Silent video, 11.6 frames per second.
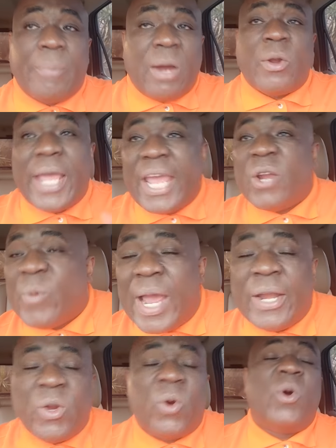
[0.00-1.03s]
upon your head
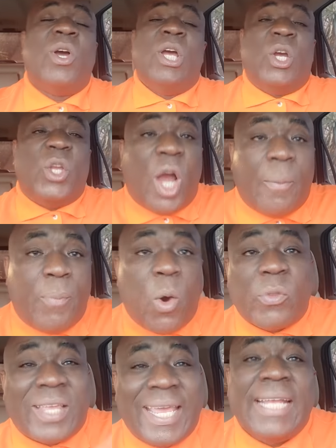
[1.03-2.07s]
right now? You are
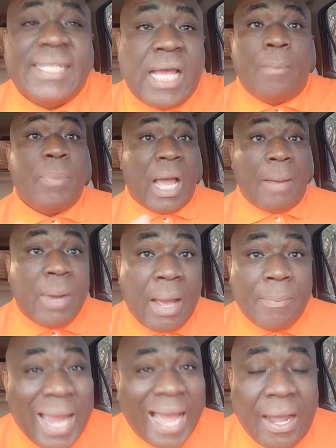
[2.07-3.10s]
both kids and blah, blah,
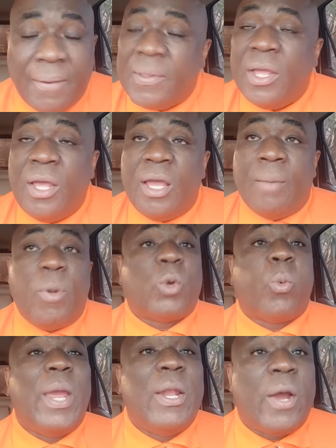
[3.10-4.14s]
blah. But
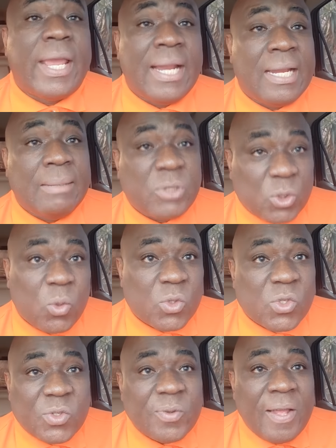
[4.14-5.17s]
we not in them
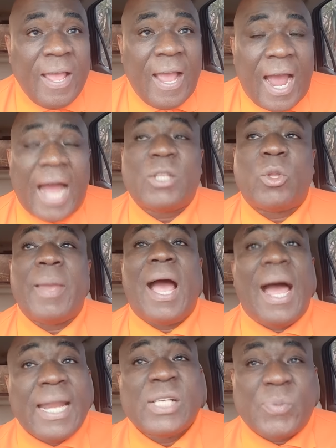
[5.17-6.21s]
shoes. And to be
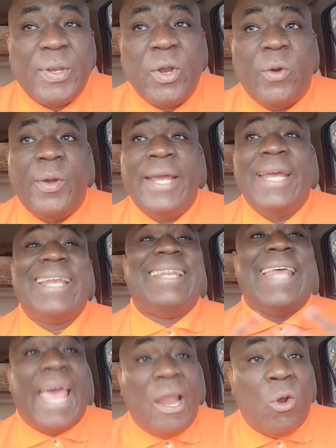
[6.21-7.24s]
honest with you,
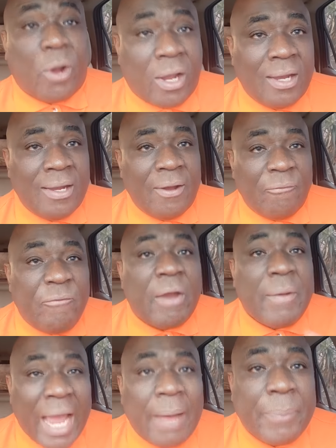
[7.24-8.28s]
they look
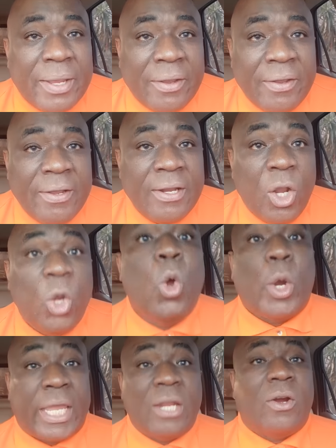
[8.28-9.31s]
very happy.
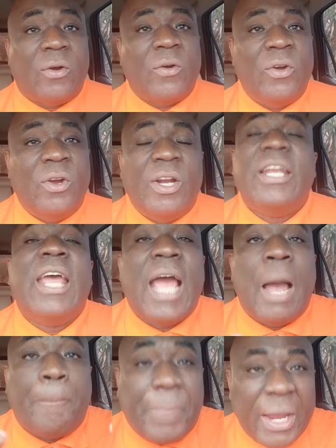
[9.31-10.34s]
Look, you know, they
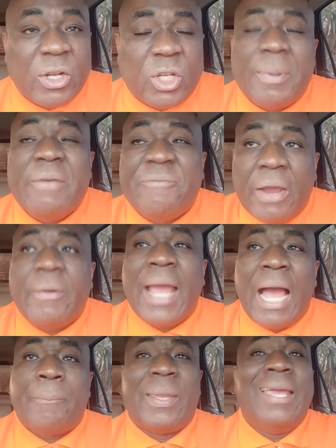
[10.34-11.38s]
appear to be very
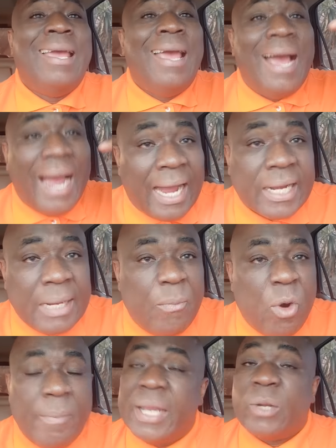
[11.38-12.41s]
happy at the
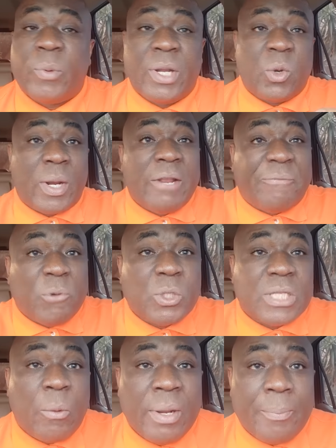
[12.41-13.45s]
moment. We don't know what the
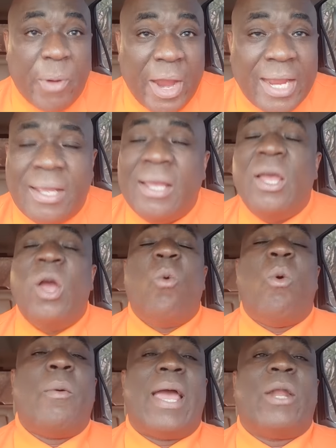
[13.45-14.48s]
future will bring.
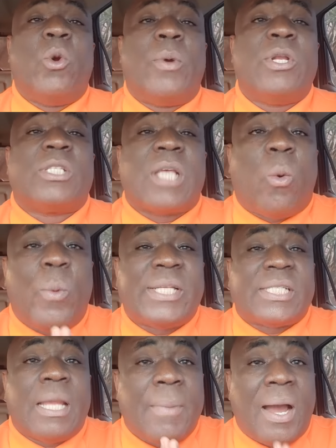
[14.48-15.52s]
What we are doing, we just
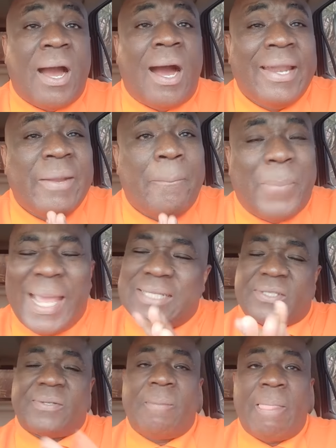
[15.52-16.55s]
wish them all the
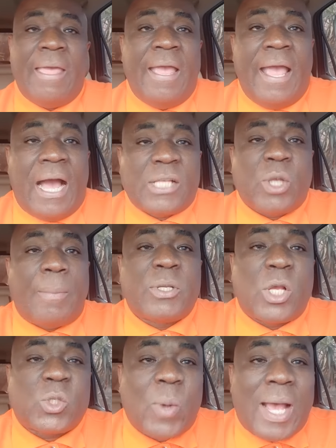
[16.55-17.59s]
best. So we
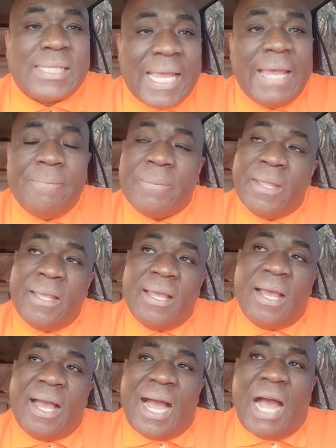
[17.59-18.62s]
just want to say,
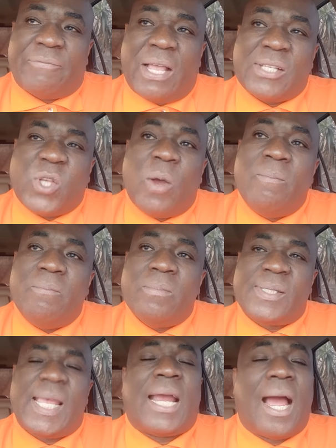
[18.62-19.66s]
after some
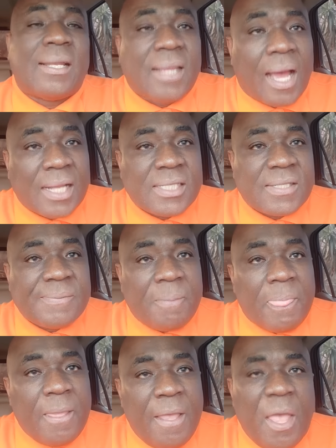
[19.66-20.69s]
second thoughts,
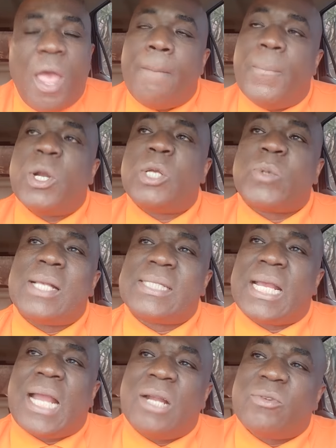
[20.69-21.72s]
we just want
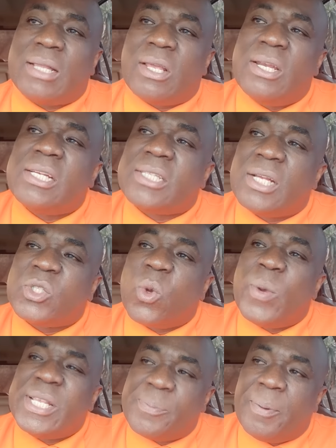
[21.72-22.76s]
to say congratulations to
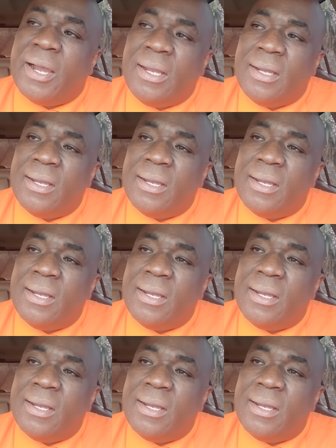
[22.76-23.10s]
Whisper